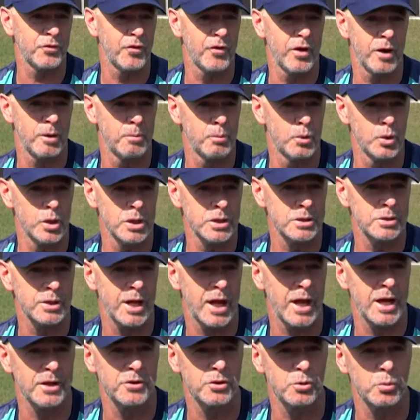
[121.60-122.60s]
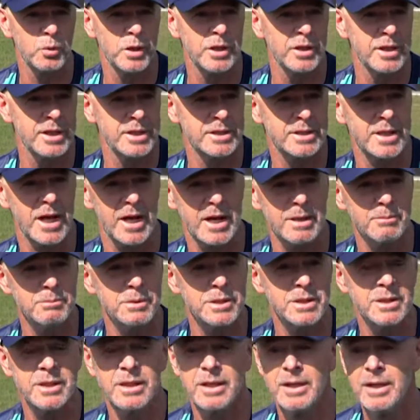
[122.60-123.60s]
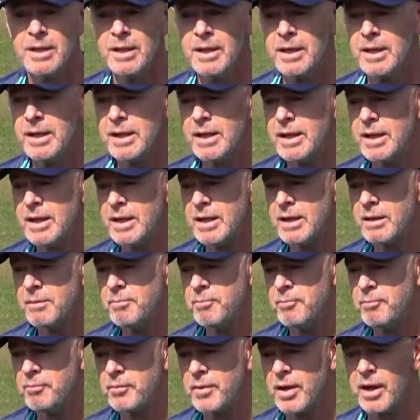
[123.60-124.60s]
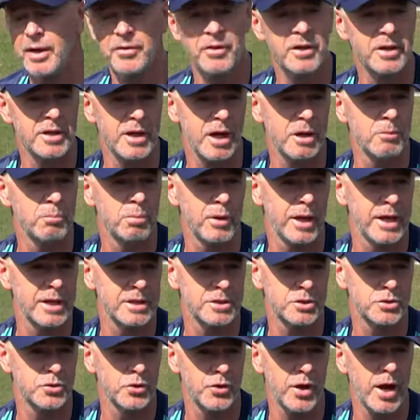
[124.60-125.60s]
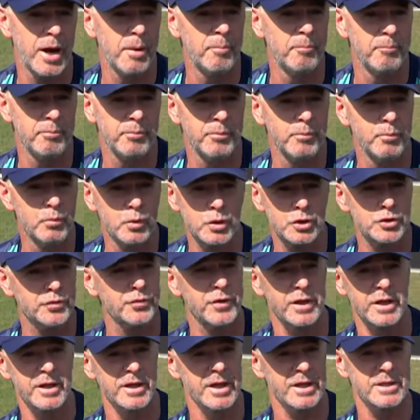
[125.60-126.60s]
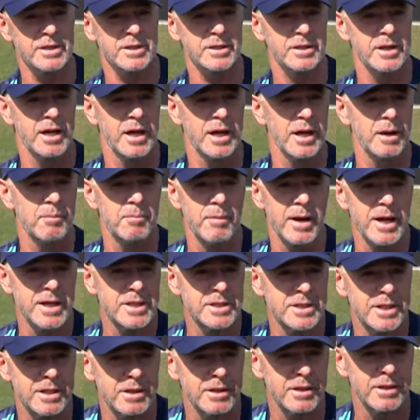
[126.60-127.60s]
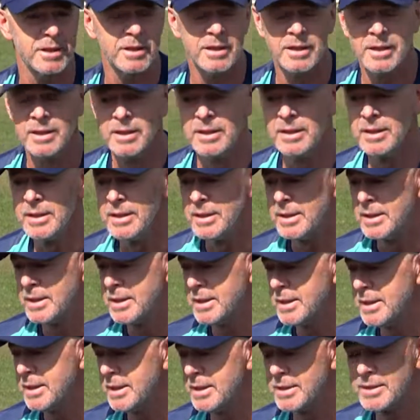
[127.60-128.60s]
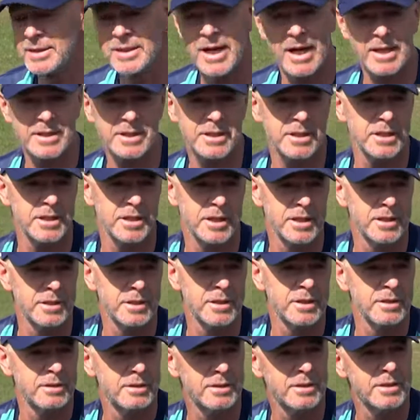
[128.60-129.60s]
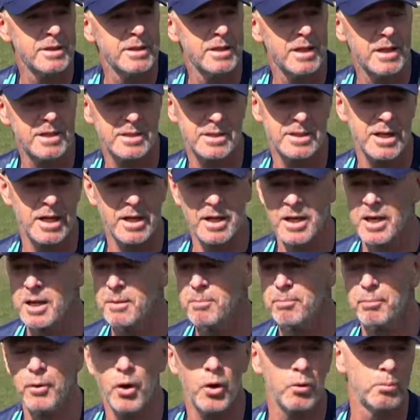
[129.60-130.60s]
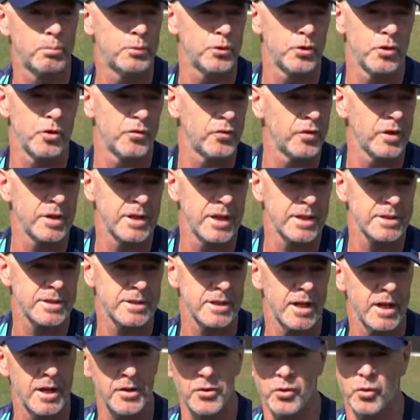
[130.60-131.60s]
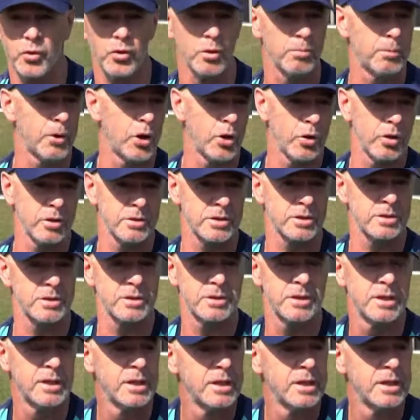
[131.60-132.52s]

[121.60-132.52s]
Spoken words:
for our boys. They had to win these games. And the young players stood up. Mushfiq yesterday, amazing. Taskin and Saqib bowled beautifully yesterday, and all the bowlers